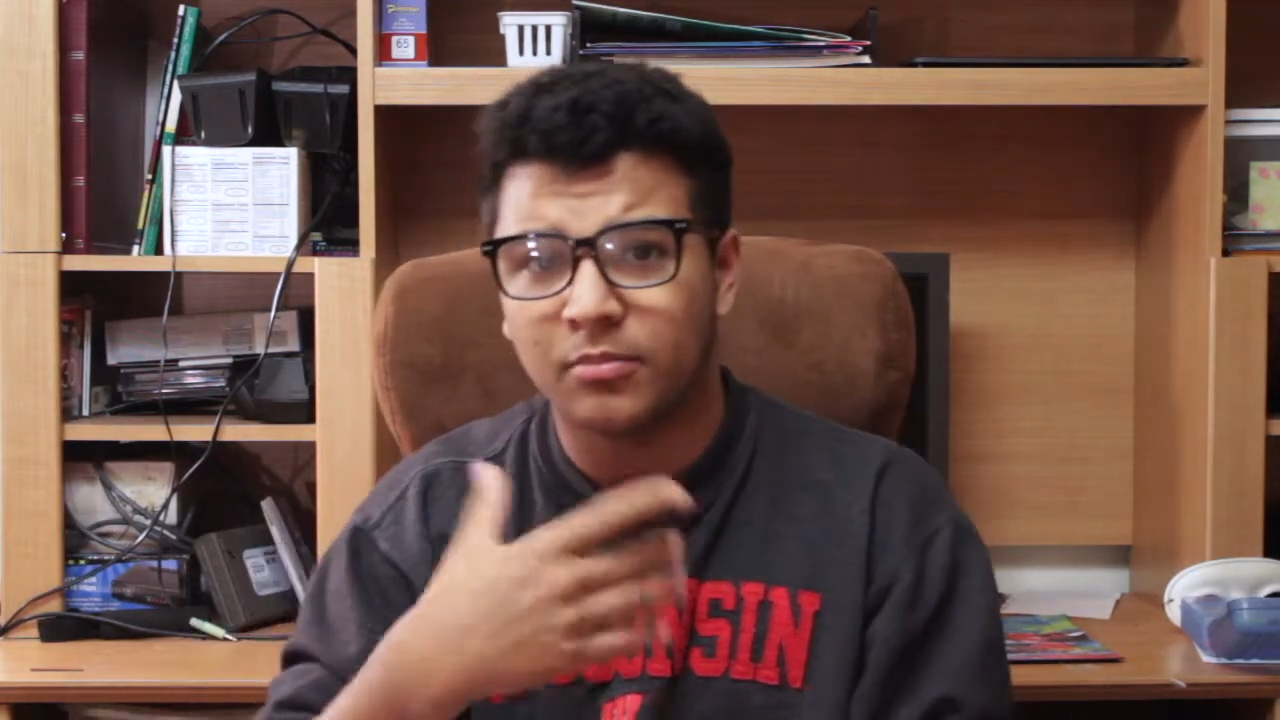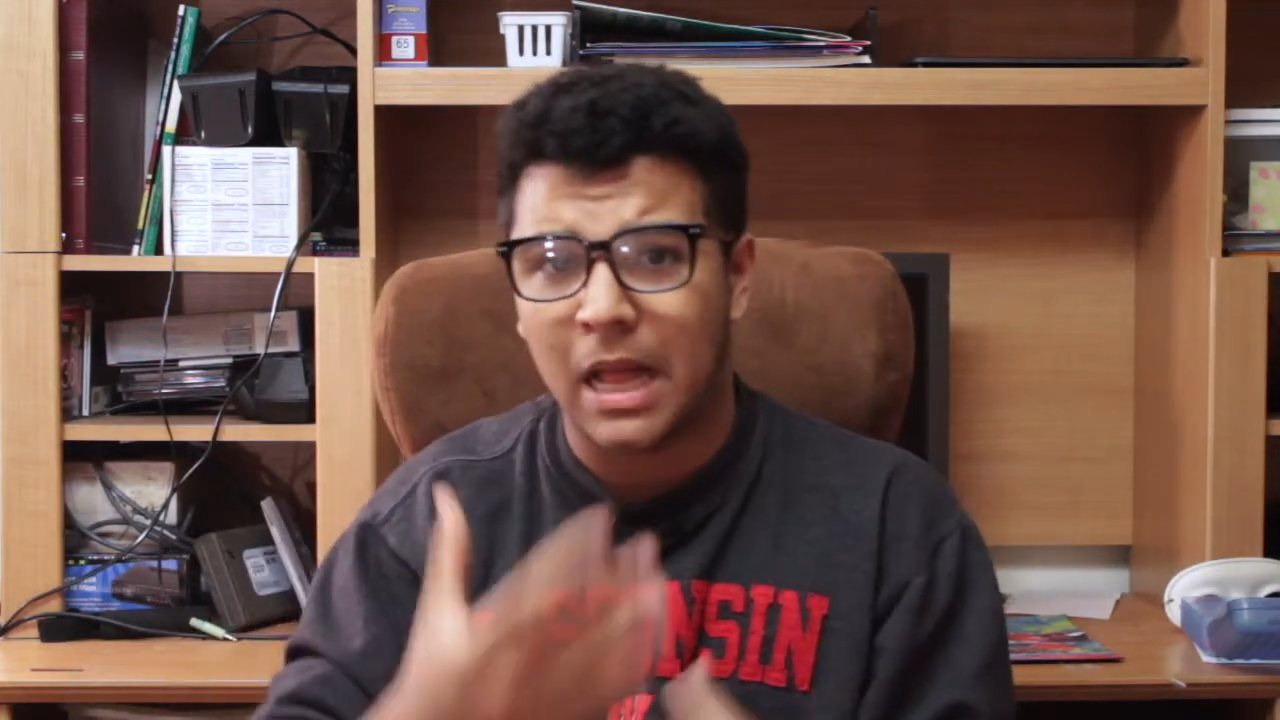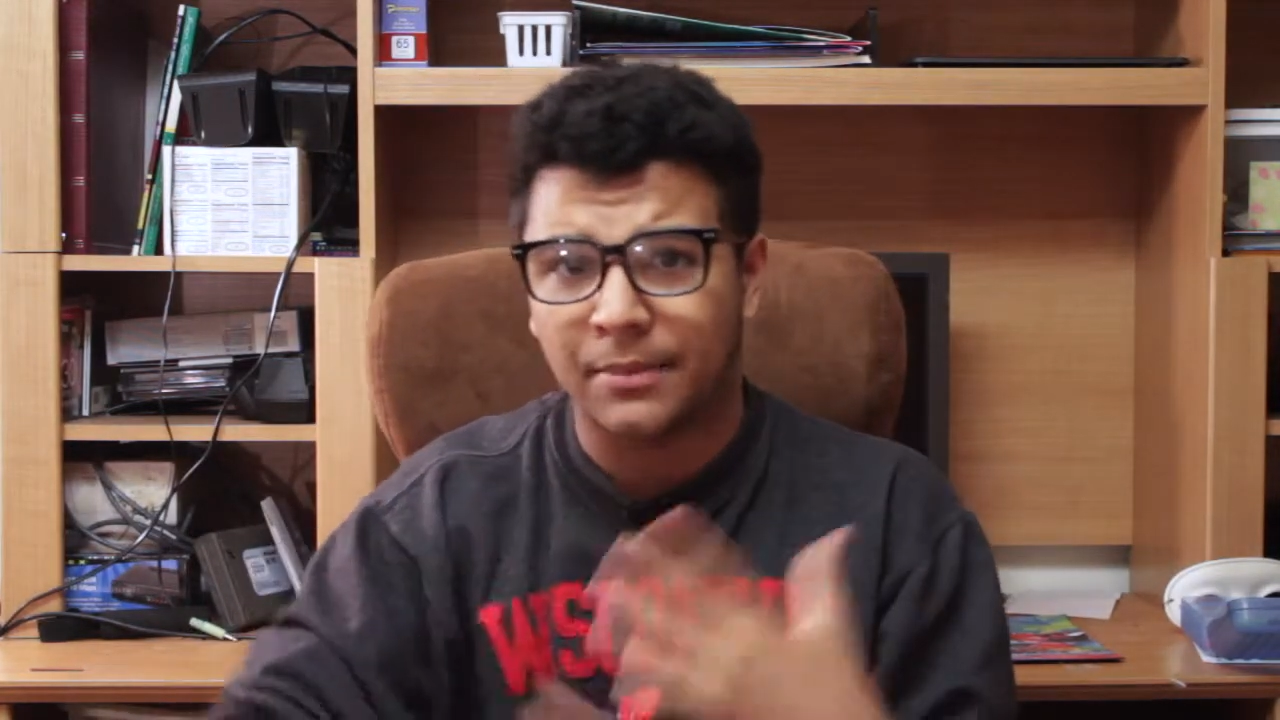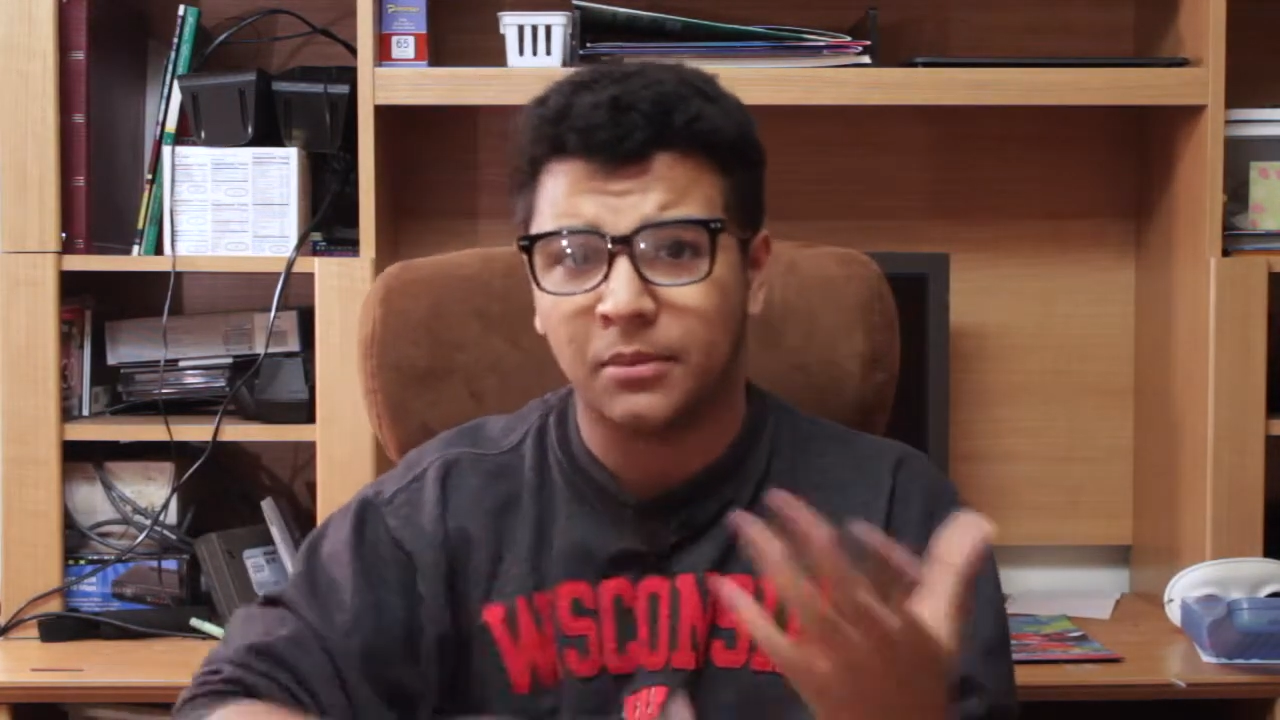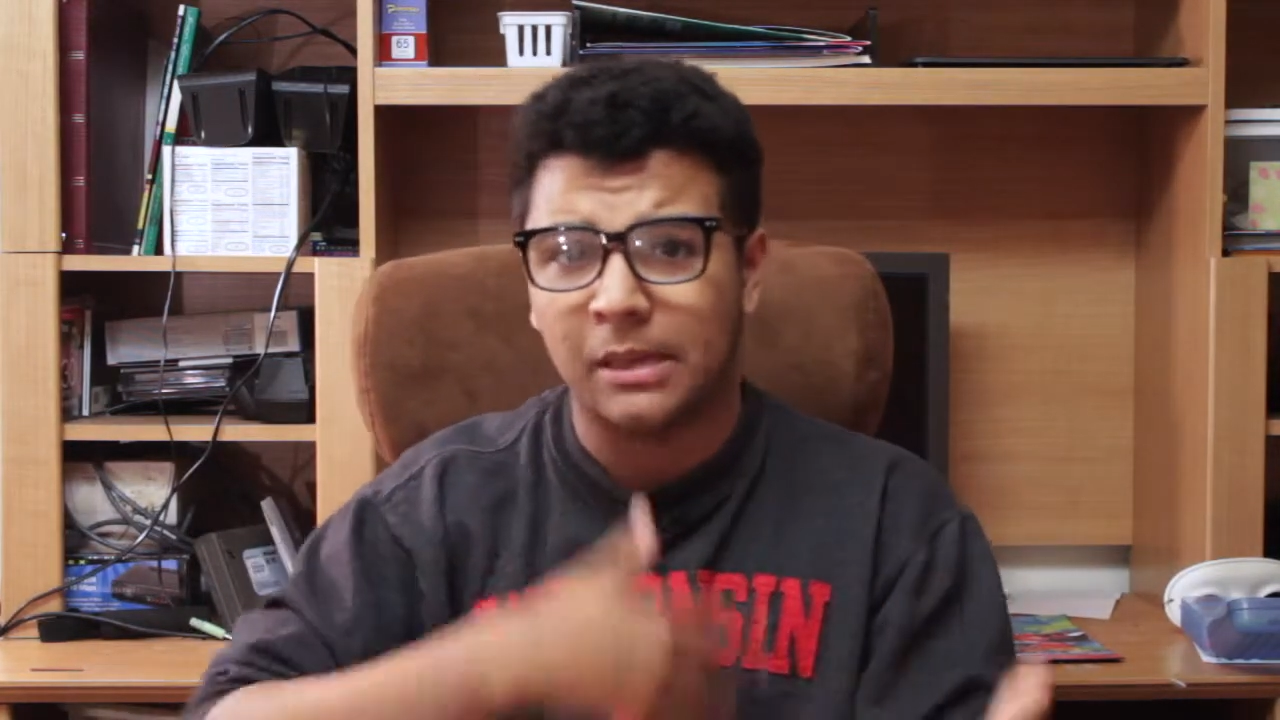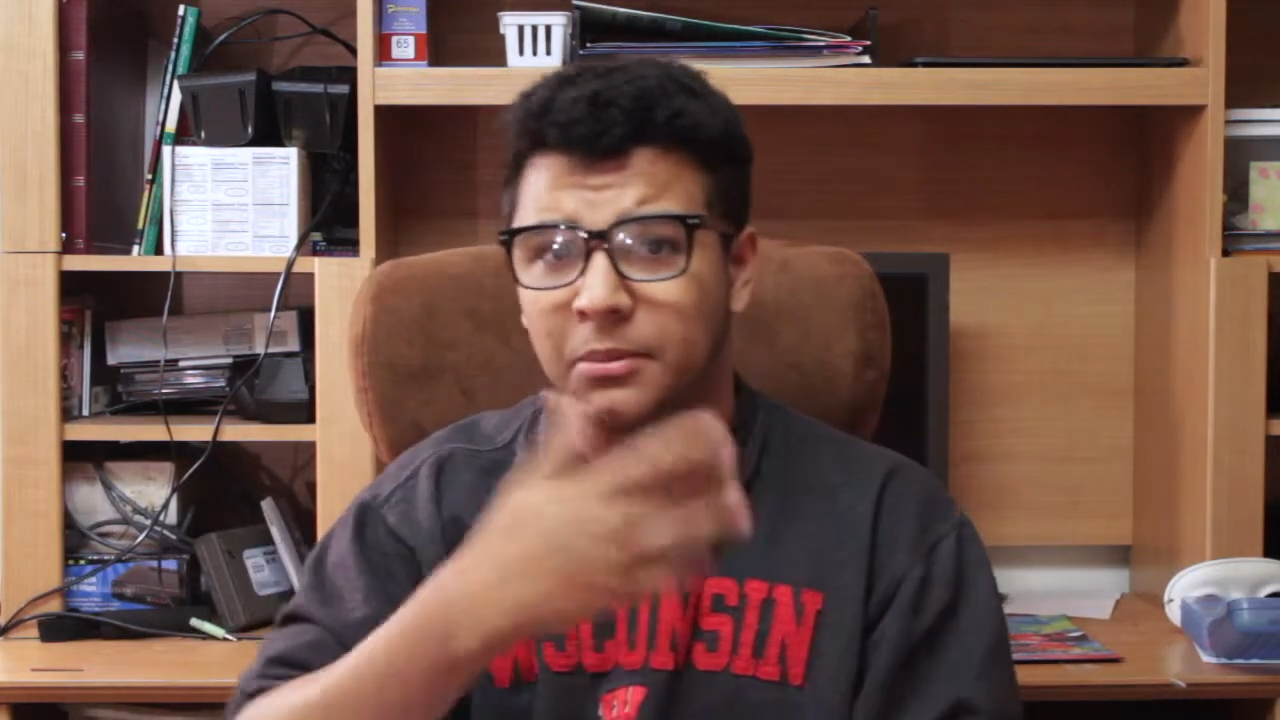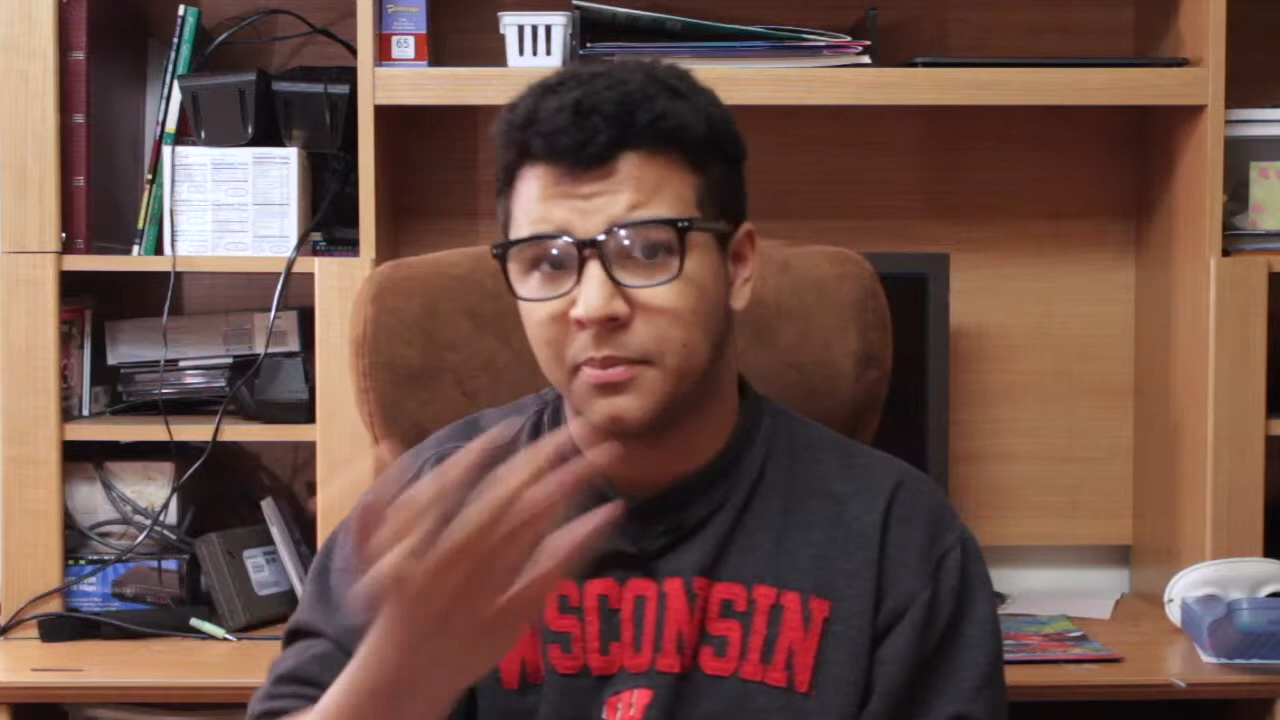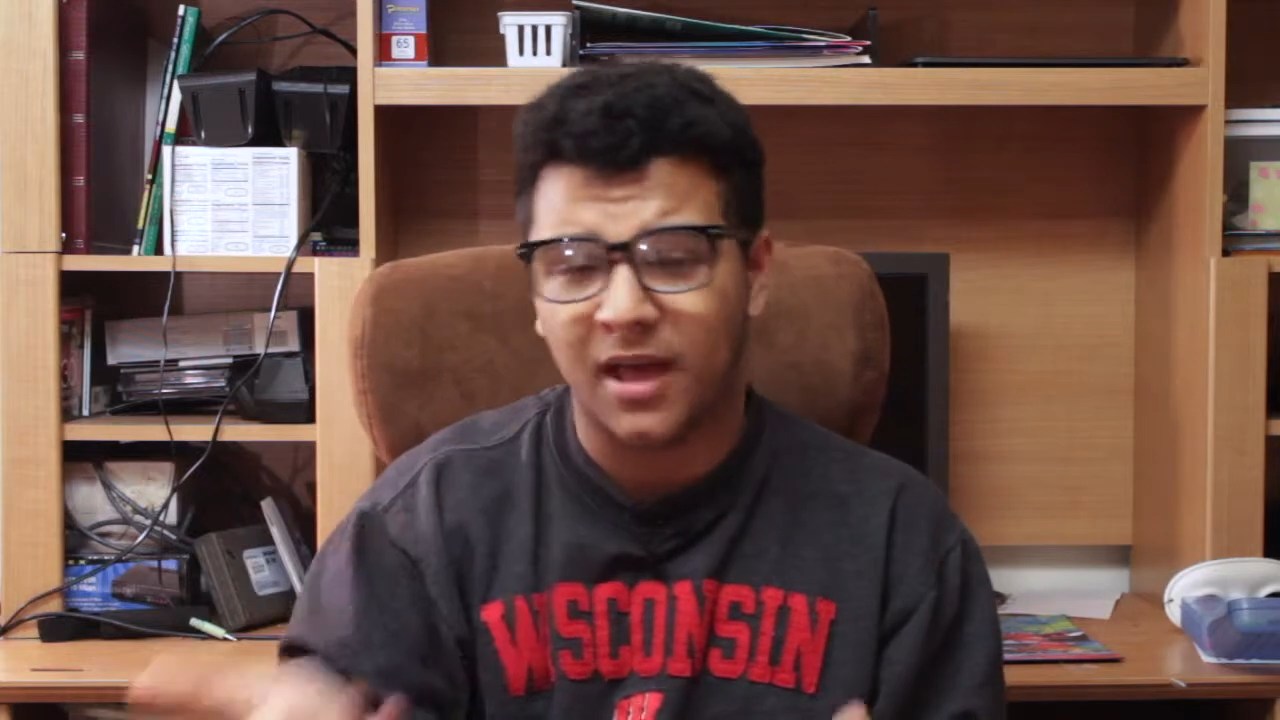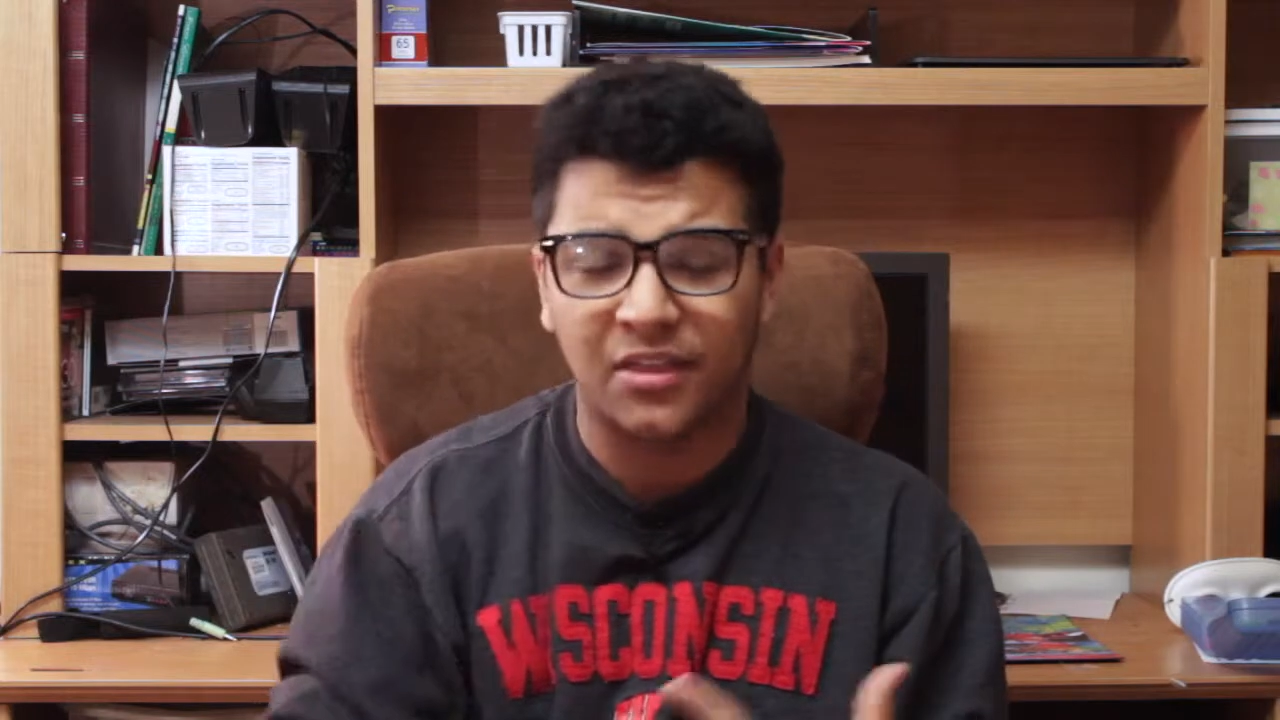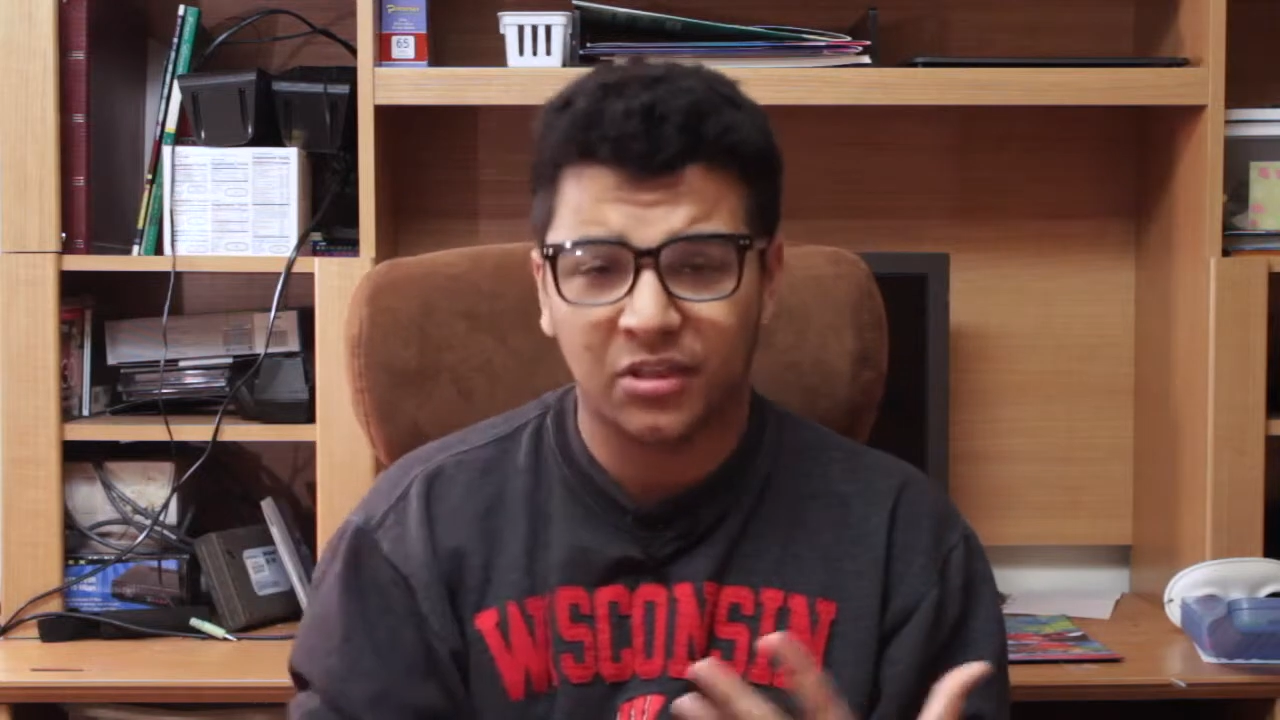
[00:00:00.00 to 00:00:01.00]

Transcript: blah, blah, blah, blah, blah.